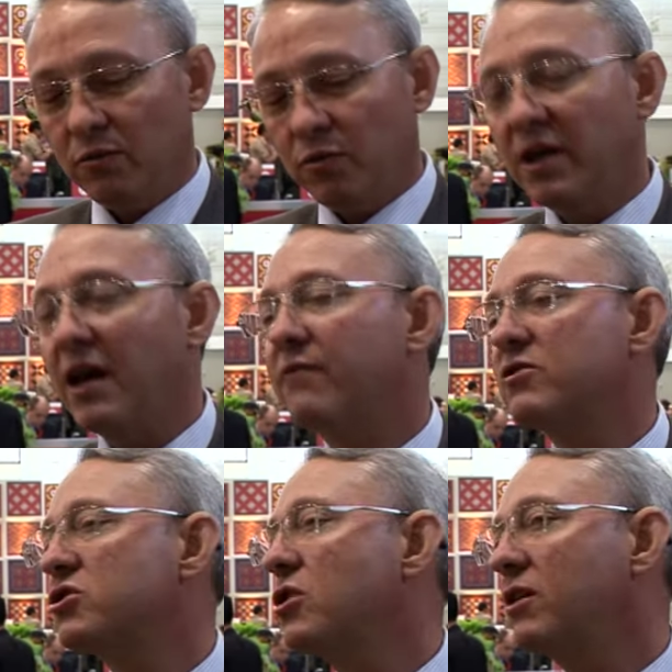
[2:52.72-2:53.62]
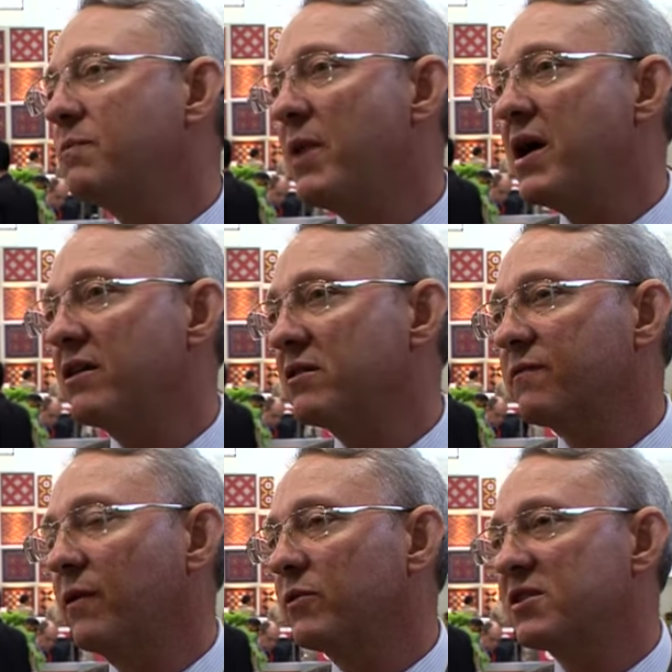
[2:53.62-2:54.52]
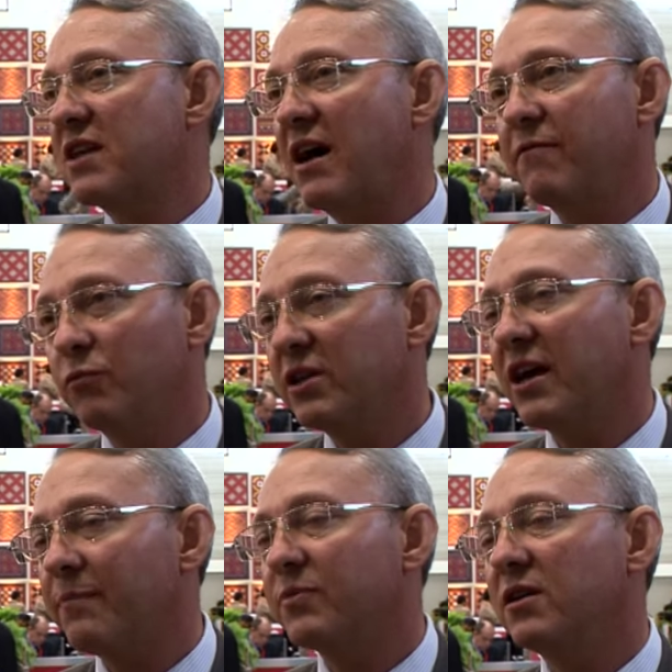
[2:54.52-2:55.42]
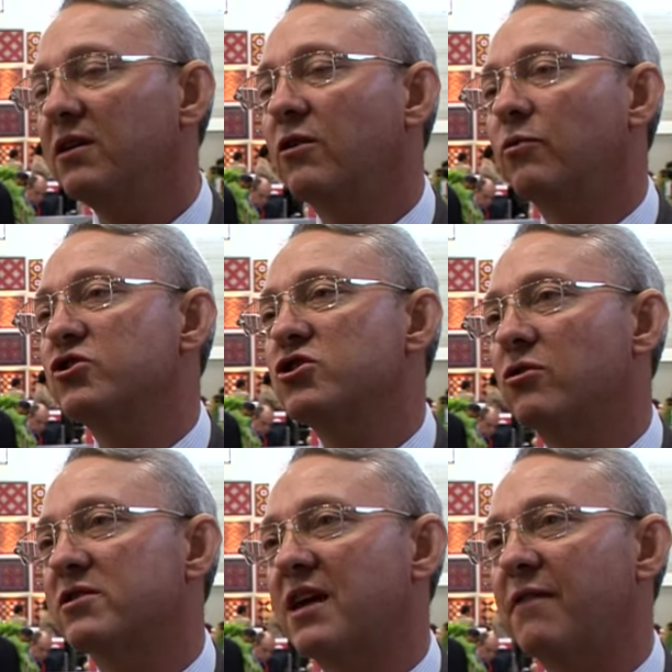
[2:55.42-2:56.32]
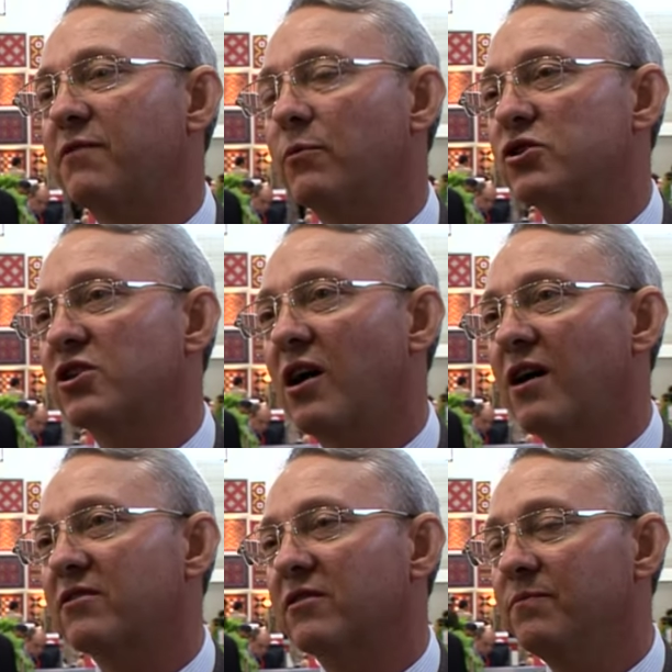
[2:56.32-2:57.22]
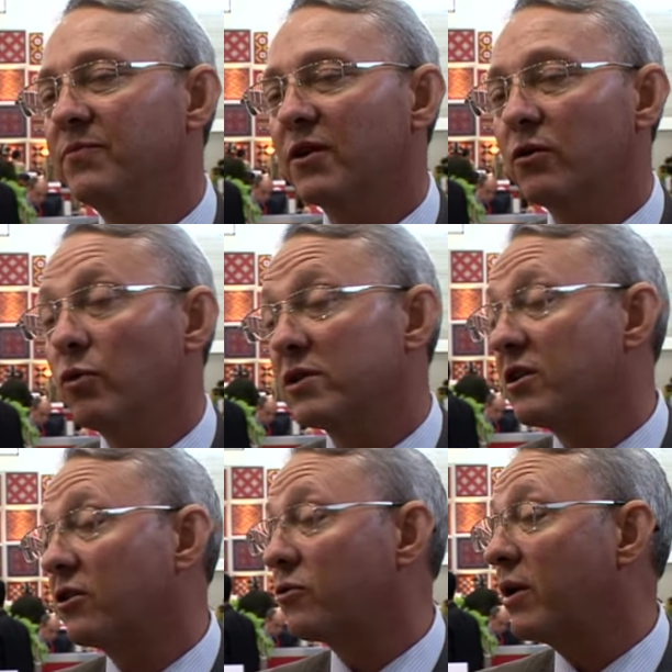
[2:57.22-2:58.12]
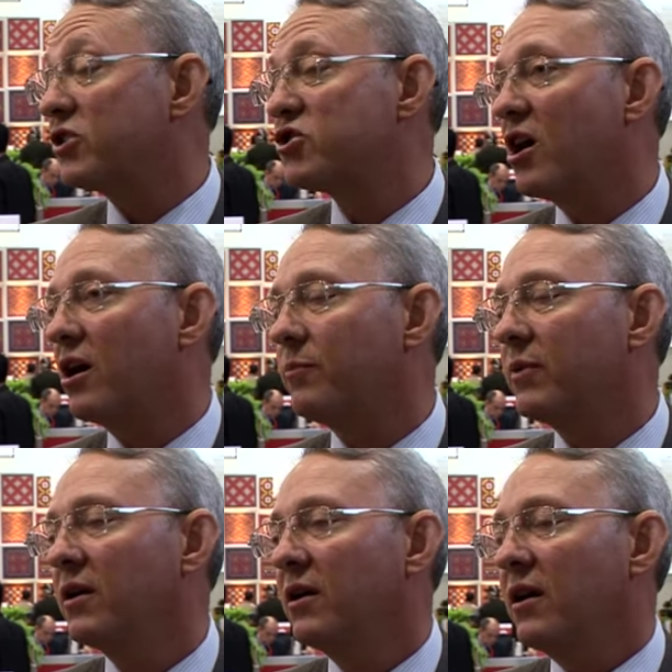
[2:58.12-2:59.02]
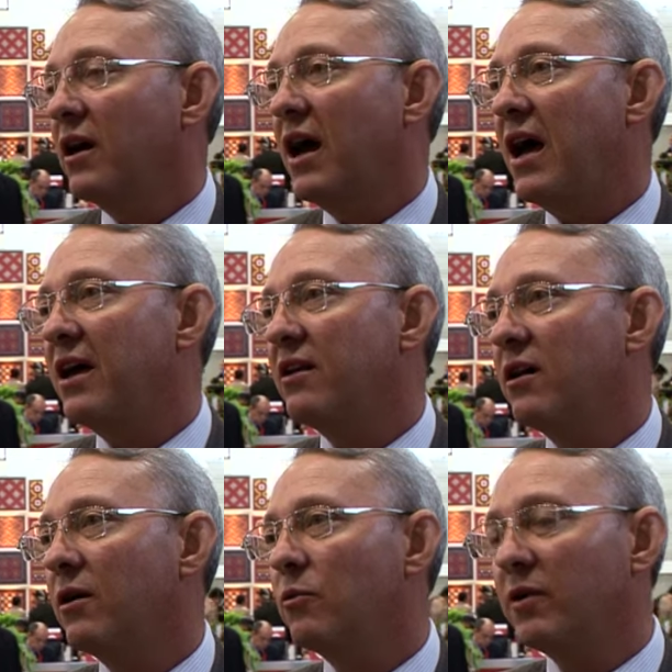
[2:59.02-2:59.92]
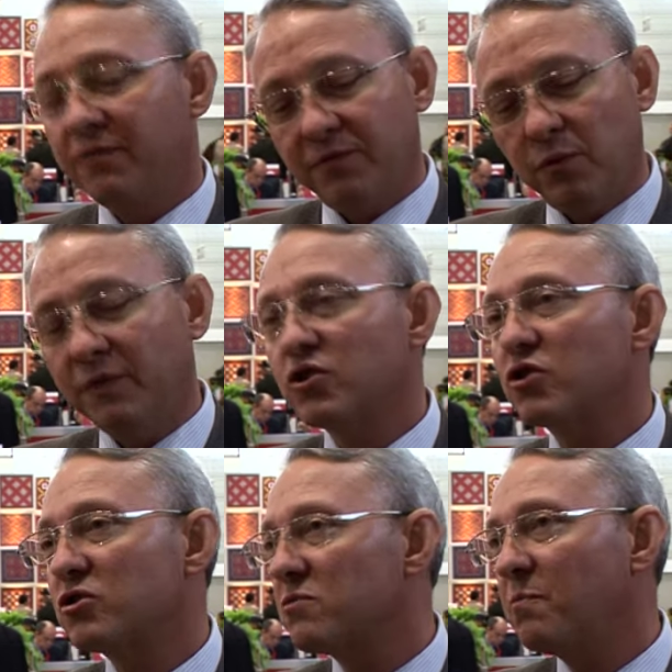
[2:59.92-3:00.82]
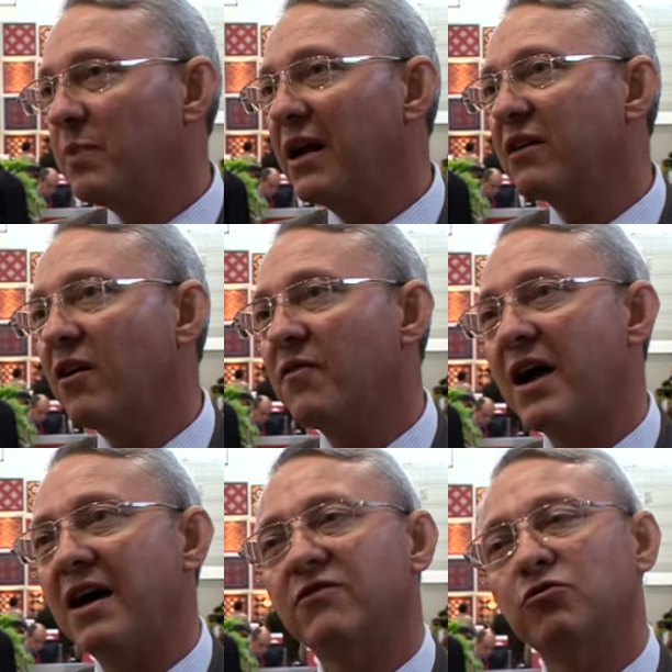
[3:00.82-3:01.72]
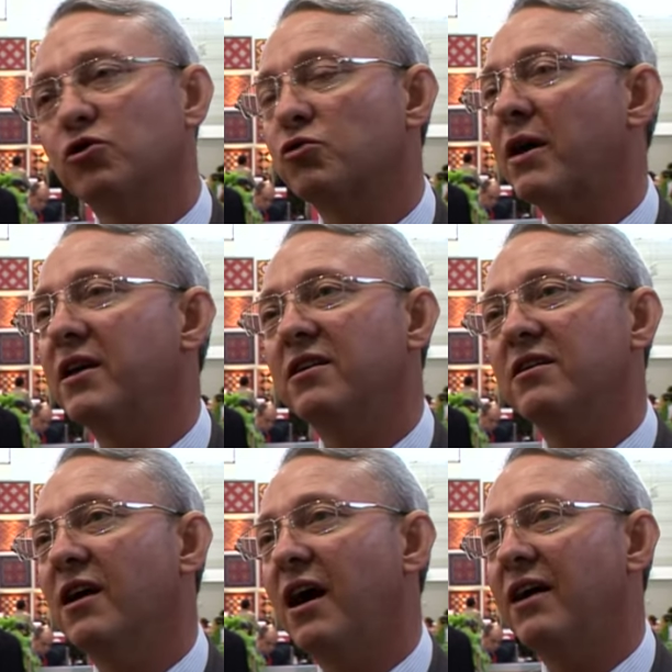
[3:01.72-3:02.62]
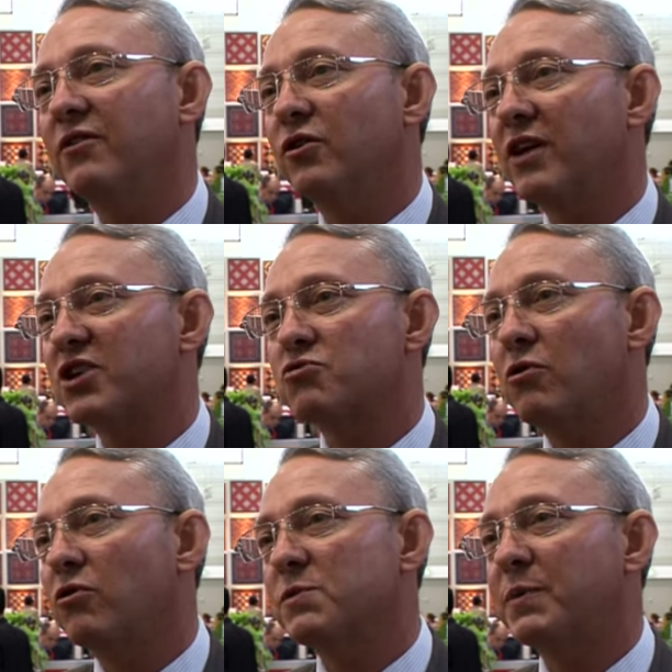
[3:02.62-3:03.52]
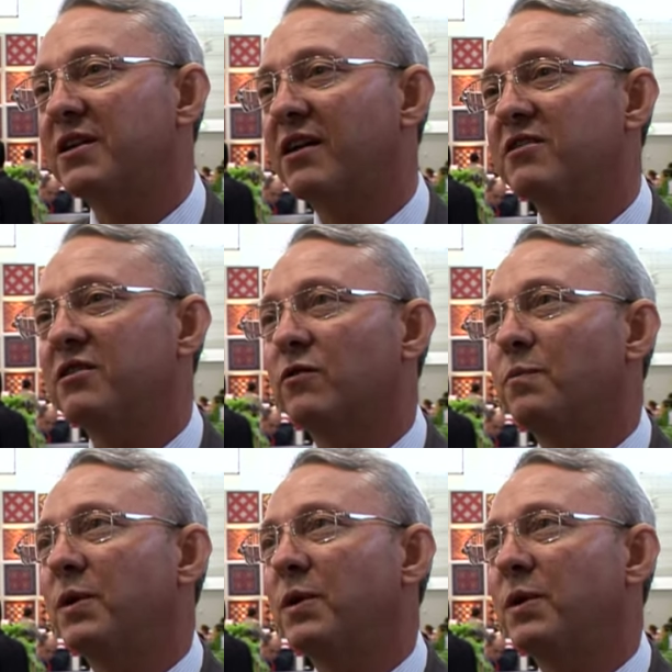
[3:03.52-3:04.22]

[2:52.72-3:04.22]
we have a solid base from the staff. We kept the original staff from Ritz-Carlton, who has done a great job. And we've just built on that through training and the natural hospitality of the